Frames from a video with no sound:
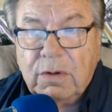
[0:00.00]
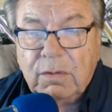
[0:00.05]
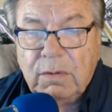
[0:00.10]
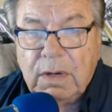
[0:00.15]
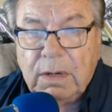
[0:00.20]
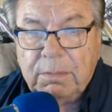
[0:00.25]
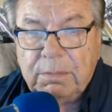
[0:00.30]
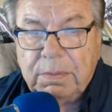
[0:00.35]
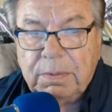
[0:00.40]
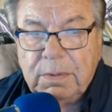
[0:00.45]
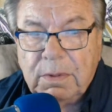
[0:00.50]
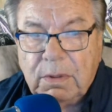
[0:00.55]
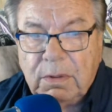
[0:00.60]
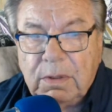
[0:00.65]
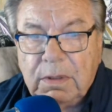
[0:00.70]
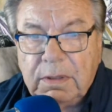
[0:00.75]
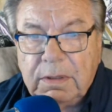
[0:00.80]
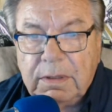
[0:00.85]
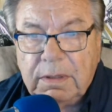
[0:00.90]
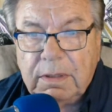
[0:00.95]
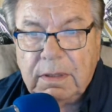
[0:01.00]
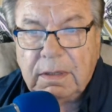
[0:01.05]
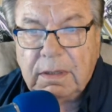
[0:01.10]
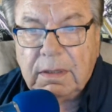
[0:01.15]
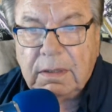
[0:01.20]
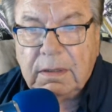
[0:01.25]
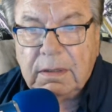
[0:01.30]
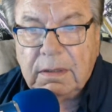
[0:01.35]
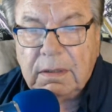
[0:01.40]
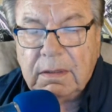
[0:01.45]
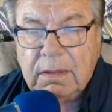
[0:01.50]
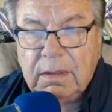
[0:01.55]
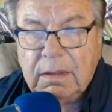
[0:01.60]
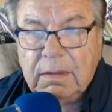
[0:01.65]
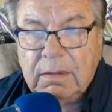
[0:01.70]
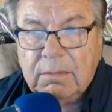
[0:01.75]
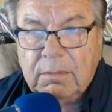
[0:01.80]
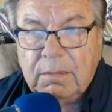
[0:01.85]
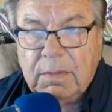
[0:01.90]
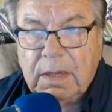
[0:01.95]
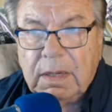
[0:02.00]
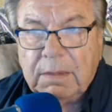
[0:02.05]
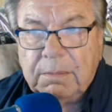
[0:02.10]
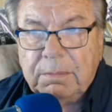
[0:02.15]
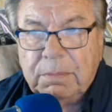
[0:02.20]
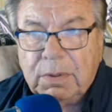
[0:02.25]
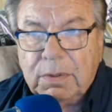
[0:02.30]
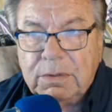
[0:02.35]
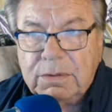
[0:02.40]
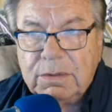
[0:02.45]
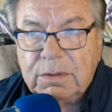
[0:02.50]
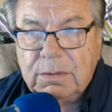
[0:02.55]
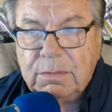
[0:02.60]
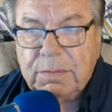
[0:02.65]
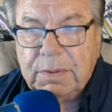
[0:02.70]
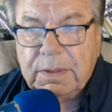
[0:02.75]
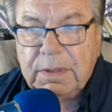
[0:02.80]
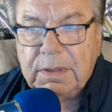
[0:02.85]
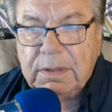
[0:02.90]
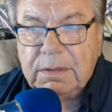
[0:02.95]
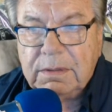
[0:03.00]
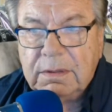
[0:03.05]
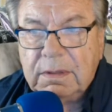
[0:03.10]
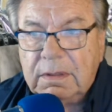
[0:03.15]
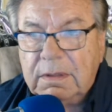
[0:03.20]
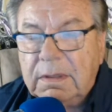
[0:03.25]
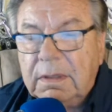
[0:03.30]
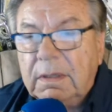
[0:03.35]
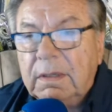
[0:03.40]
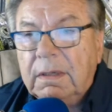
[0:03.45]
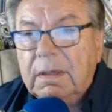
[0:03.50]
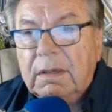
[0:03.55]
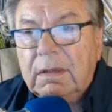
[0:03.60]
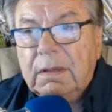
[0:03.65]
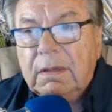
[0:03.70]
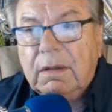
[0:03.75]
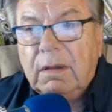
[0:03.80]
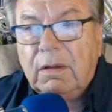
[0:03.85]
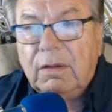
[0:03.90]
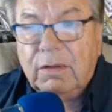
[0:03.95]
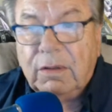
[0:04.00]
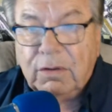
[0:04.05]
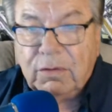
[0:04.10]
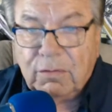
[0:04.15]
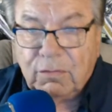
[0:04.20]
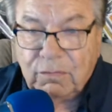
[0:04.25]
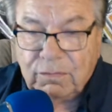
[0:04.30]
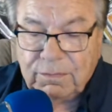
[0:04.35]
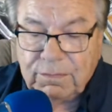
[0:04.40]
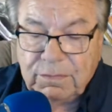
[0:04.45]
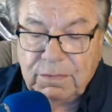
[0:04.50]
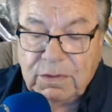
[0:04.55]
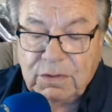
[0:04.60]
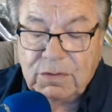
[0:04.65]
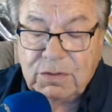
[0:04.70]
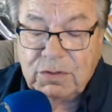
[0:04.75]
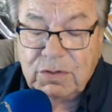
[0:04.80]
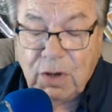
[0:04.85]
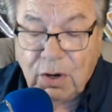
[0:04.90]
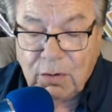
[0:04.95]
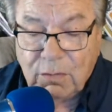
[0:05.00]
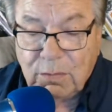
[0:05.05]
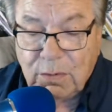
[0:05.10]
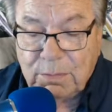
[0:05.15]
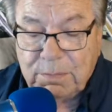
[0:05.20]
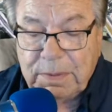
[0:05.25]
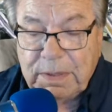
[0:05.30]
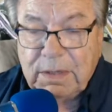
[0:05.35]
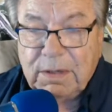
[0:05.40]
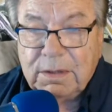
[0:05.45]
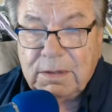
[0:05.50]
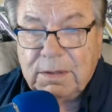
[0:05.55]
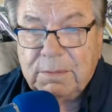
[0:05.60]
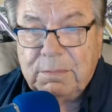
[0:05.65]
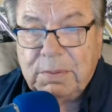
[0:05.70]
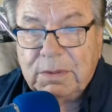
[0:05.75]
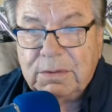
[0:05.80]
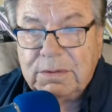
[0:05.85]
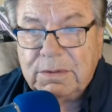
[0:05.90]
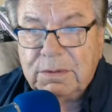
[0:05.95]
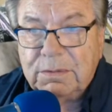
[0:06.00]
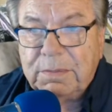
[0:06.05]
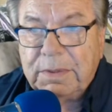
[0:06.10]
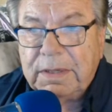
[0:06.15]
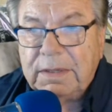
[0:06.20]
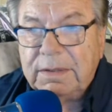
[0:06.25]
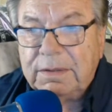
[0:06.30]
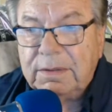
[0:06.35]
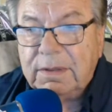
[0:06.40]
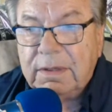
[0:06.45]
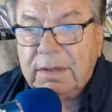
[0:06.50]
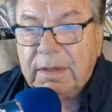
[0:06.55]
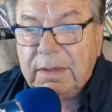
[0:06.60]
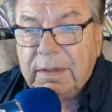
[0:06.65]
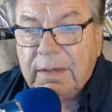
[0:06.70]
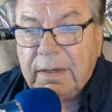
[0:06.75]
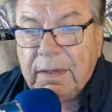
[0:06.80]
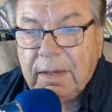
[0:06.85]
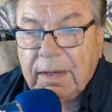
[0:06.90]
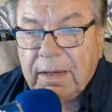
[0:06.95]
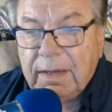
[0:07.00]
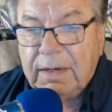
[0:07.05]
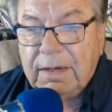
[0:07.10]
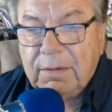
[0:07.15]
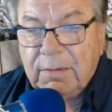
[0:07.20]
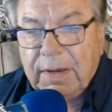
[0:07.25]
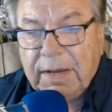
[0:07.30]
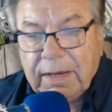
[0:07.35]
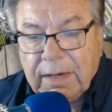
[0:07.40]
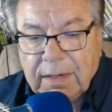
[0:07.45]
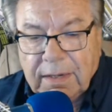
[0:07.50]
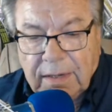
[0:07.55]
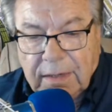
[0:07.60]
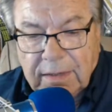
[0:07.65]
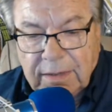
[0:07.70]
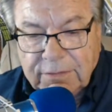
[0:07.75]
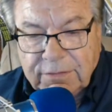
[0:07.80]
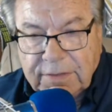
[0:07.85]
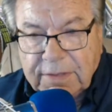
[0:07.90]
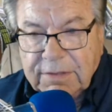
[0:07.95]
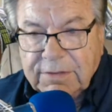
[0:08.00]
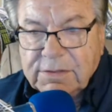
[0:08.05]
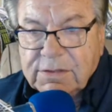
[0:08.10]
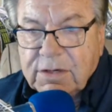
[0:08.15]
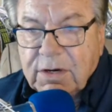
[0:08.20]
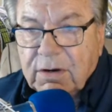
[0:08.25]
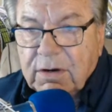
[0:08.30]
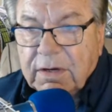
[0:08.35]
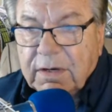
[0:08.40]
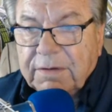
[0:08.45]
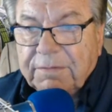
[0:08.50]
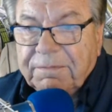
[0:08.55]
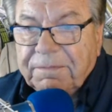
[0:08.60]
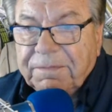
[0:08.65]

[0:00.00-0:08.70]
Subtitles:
up on my personal page, although the show will be on the personal page. Anyway, let's get started.